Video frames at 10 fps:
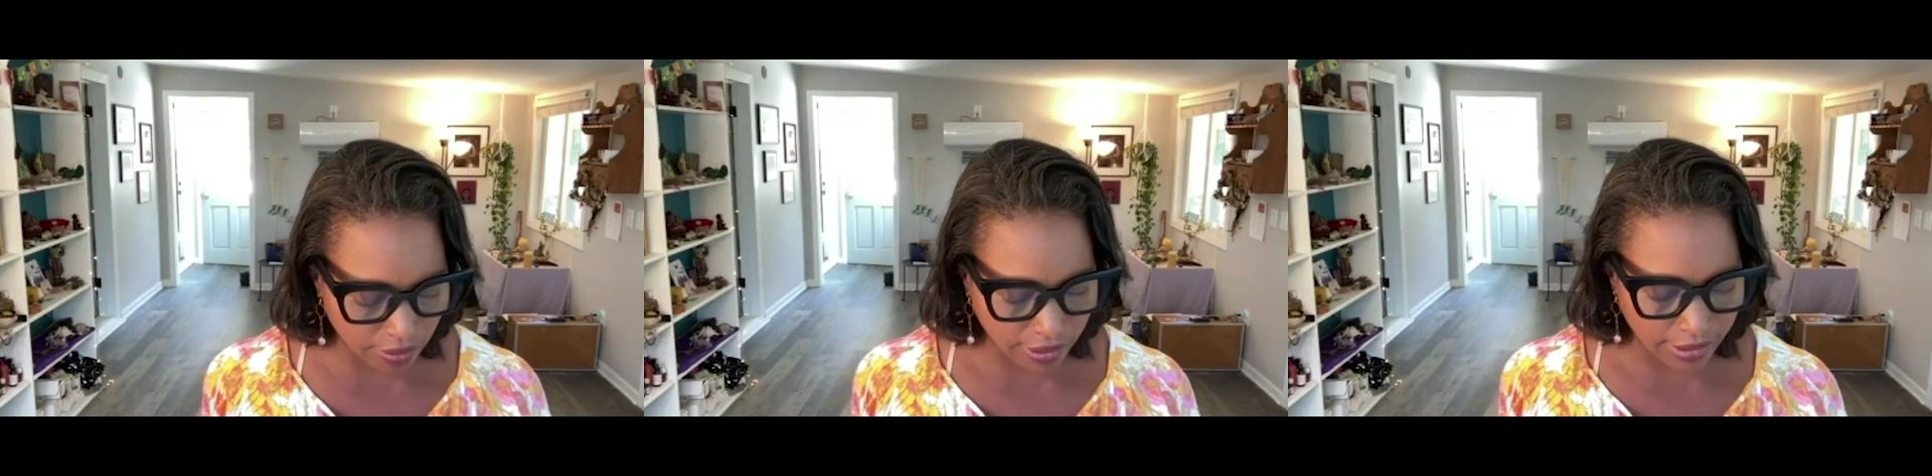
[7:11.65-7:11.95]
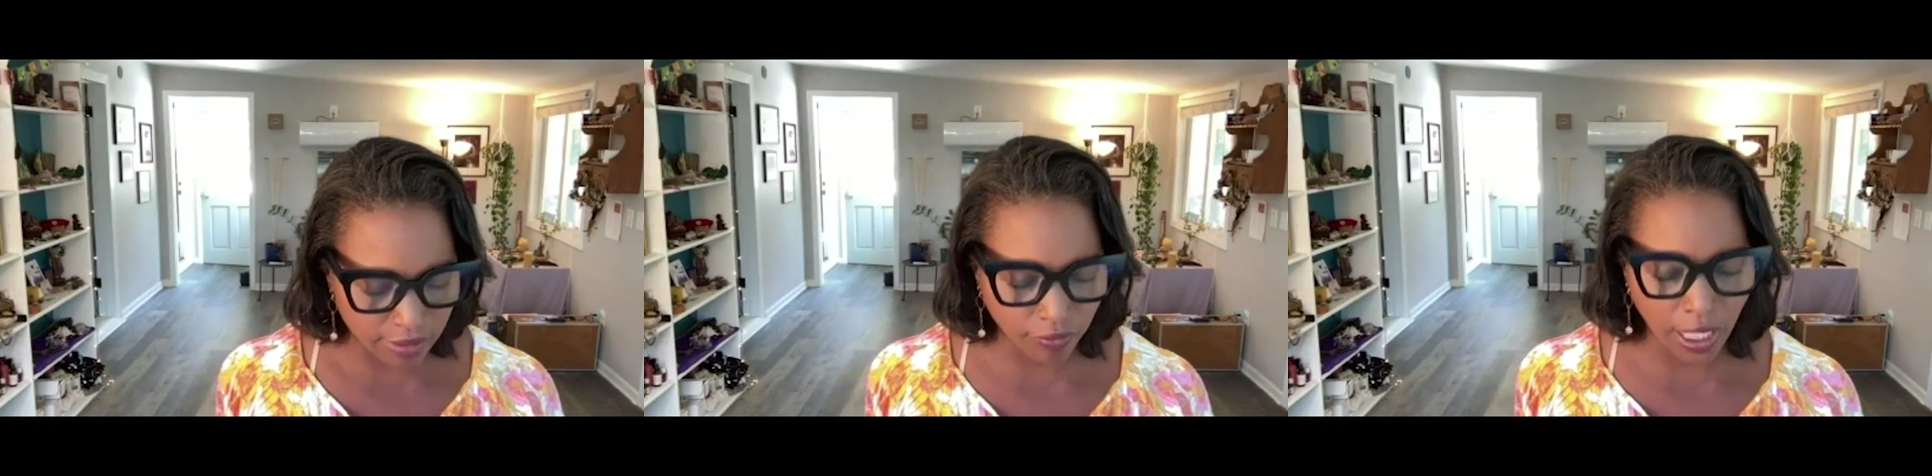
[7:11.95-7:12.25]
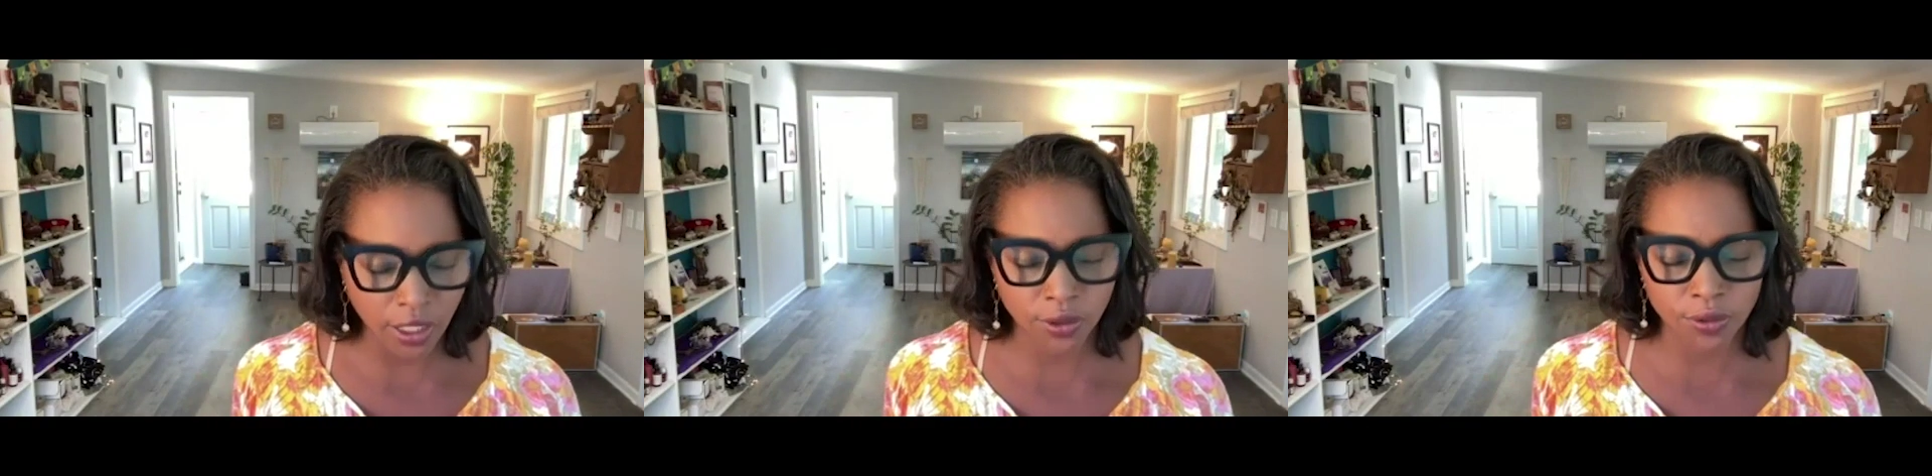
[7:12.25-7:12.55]
I
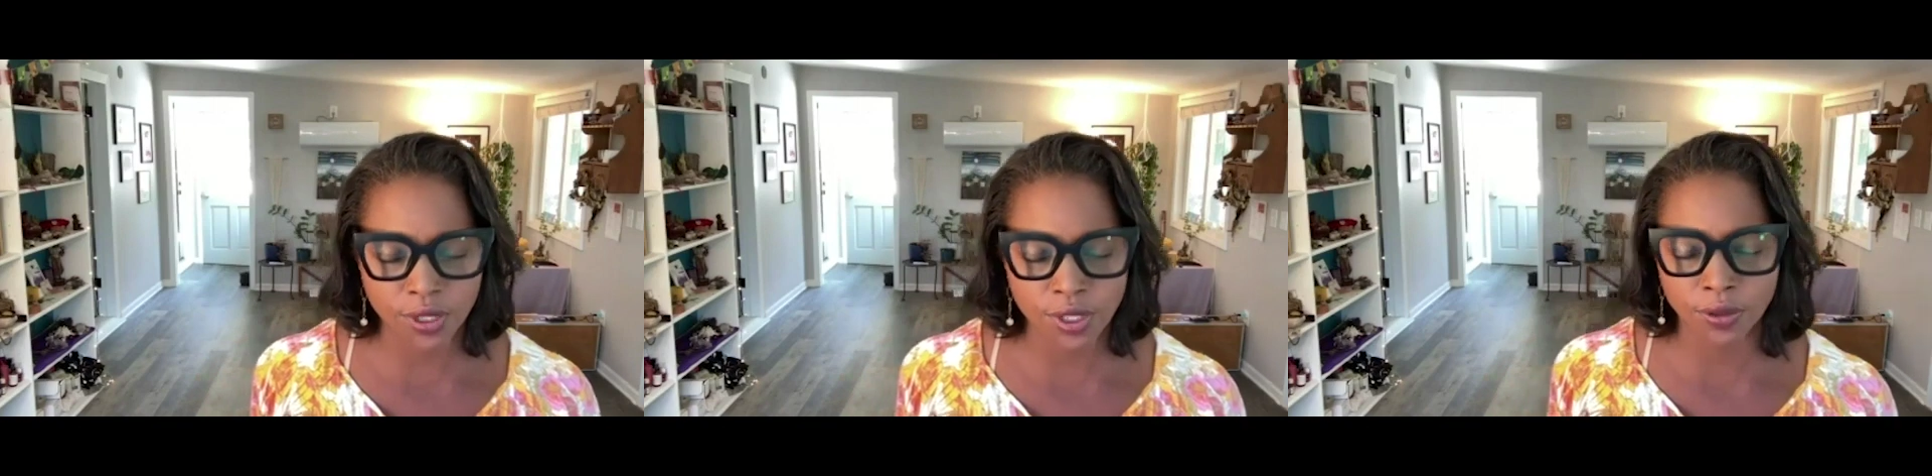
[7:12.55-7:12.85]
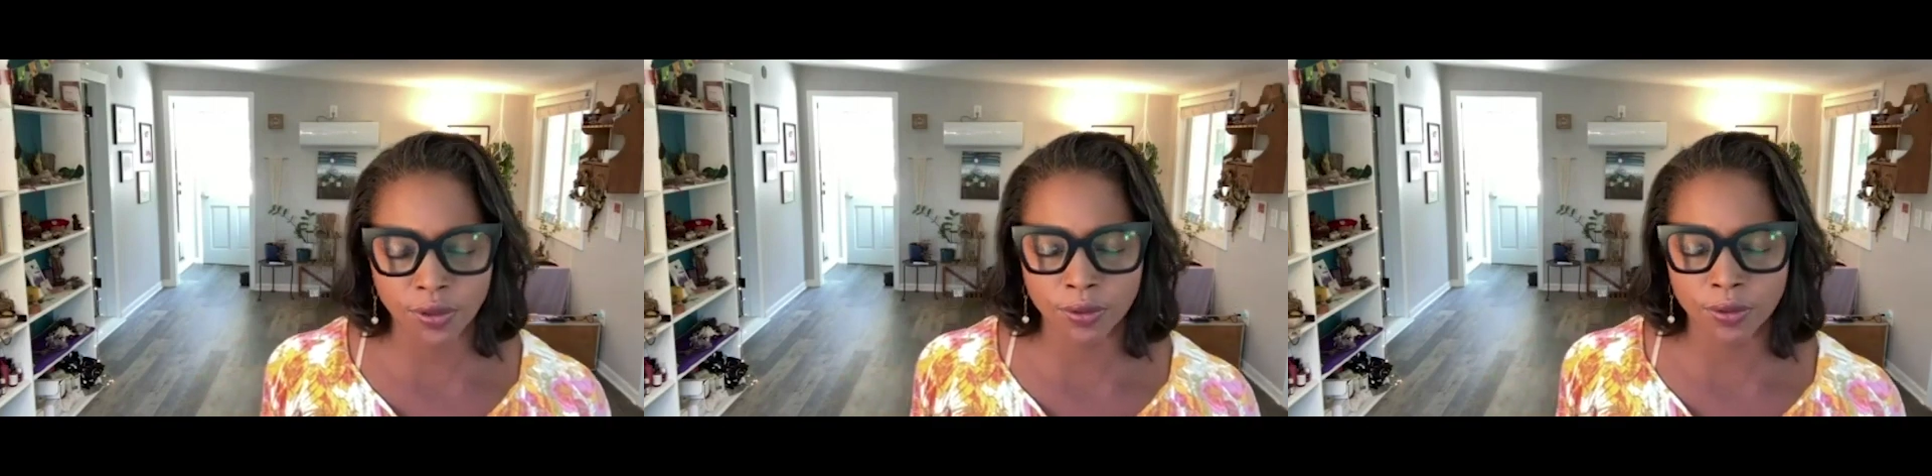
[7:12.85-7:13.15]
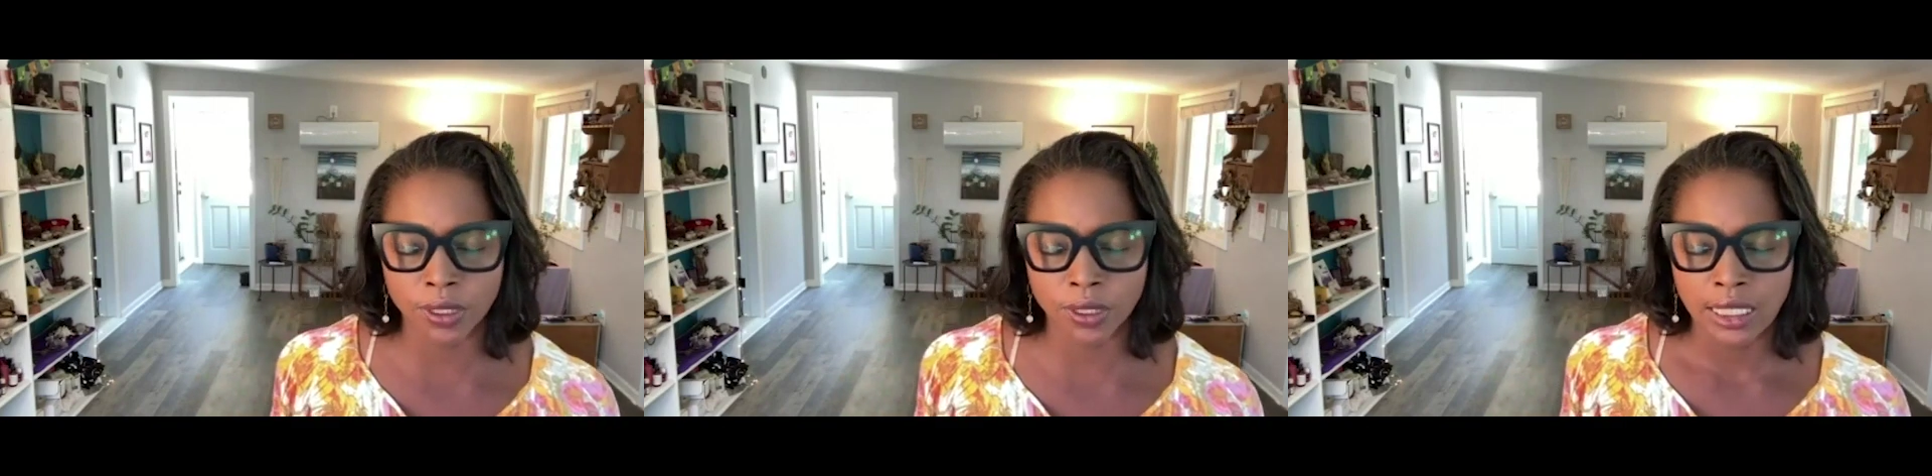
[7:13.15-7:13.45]
invite you
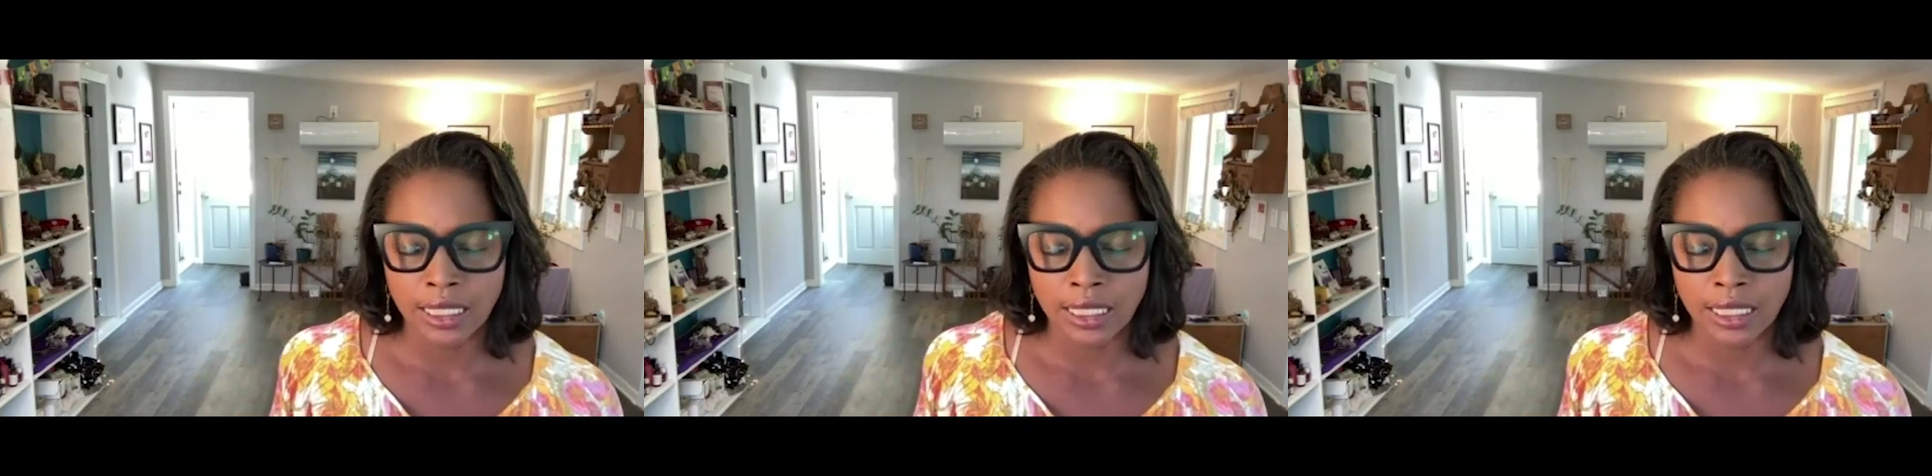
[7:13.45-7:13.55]
to